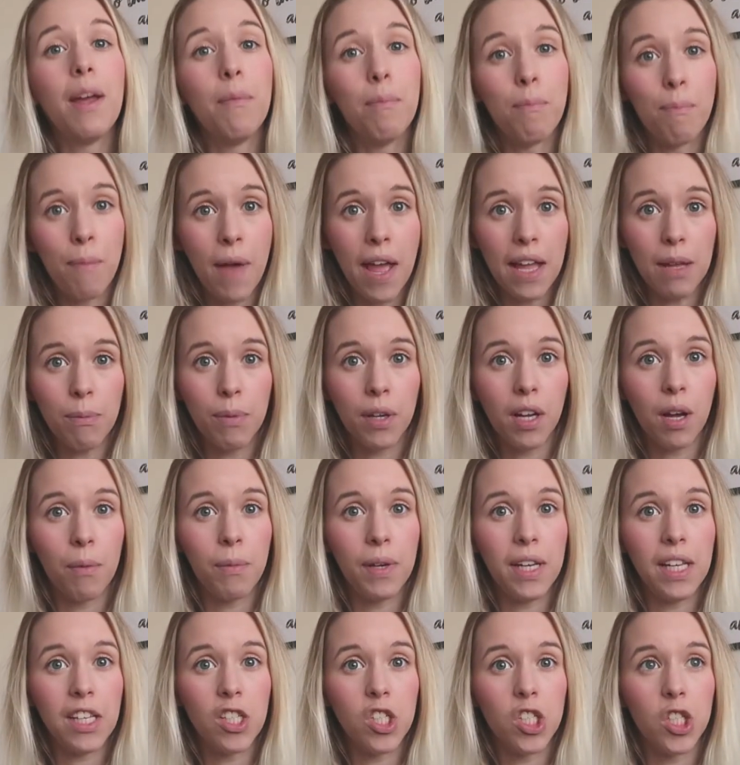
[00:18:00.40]
it may become
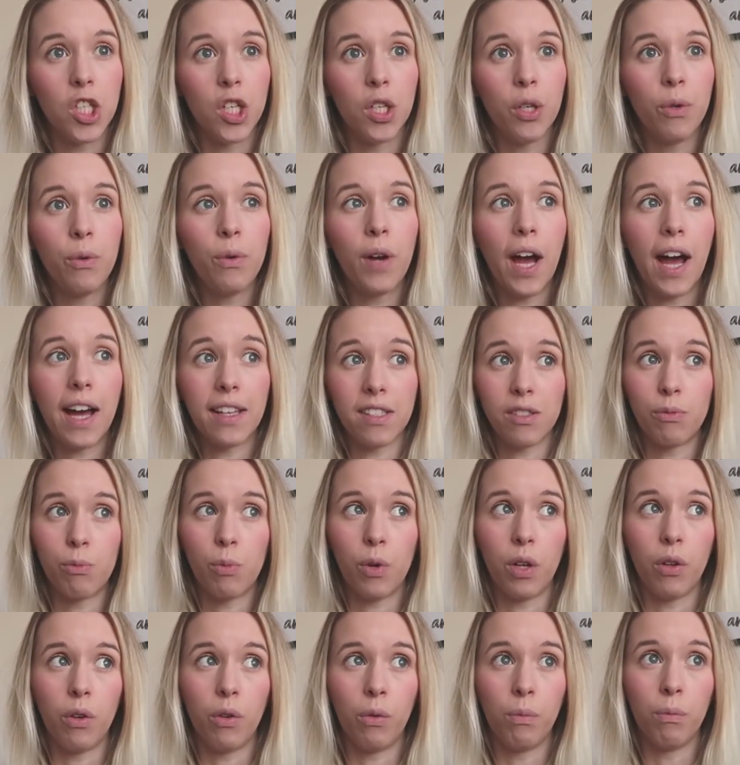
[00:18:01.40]
an issue, as
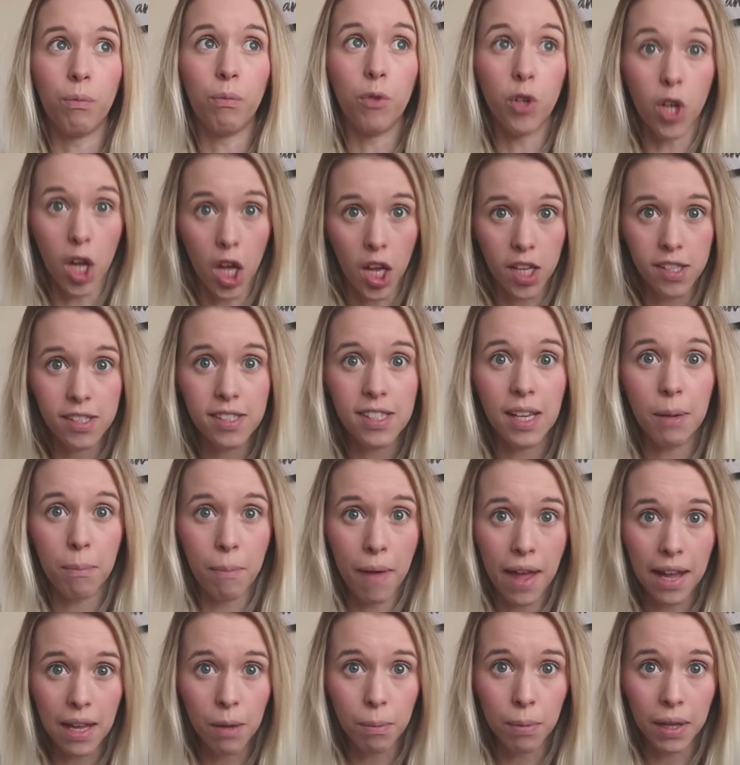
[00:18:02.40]
will nursing
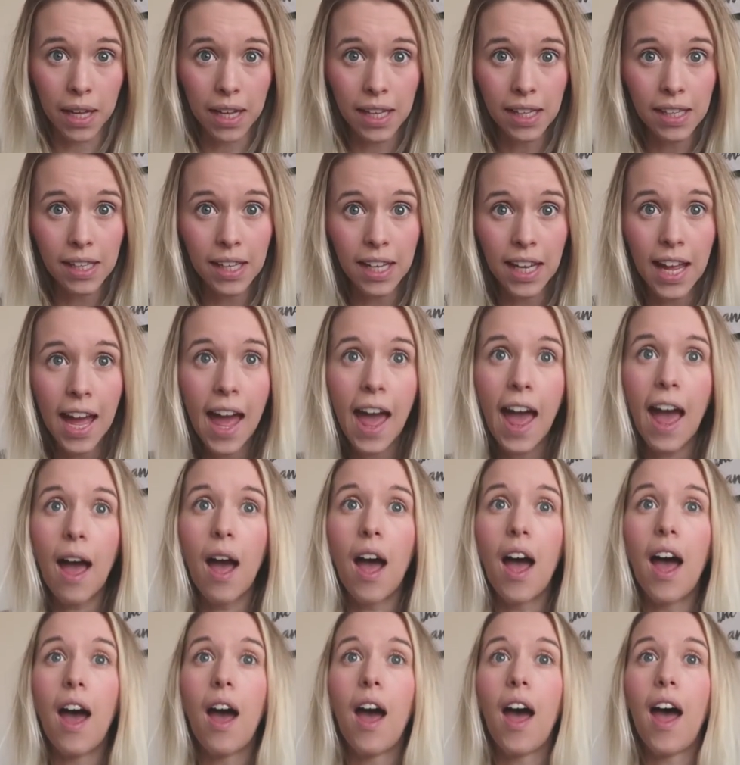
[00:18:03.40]
maybe,
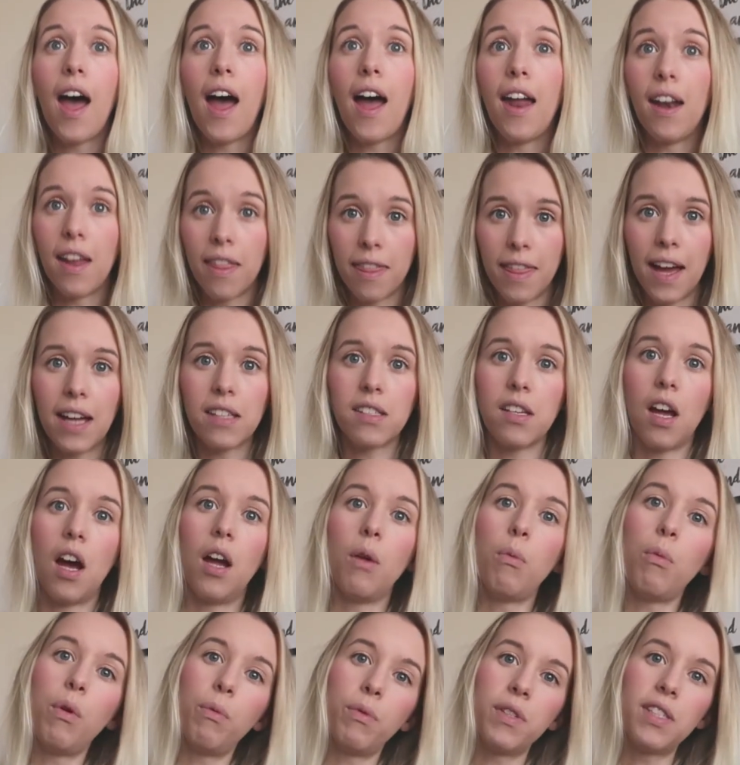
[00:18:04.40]
and at that
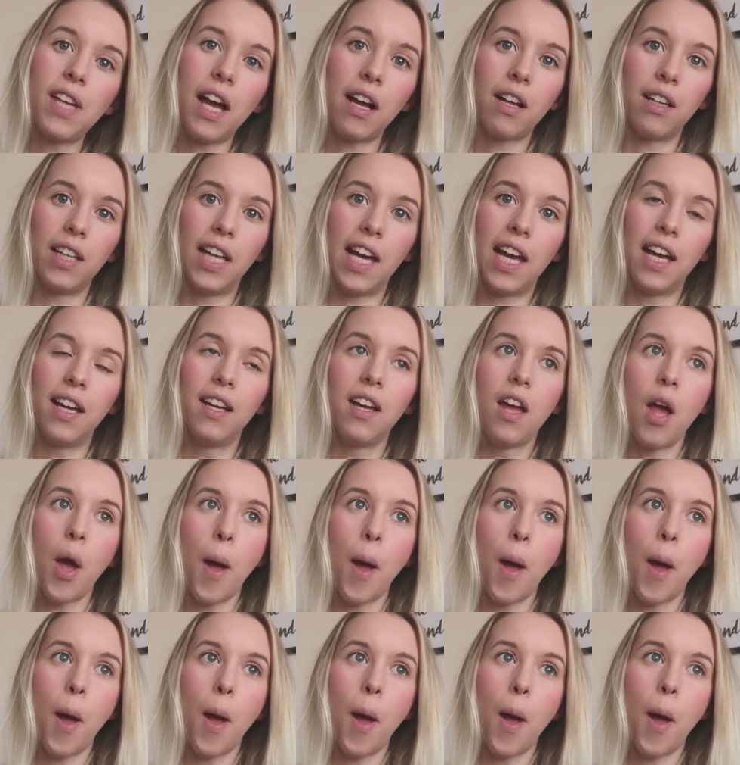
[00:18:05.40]
time we will tackle it.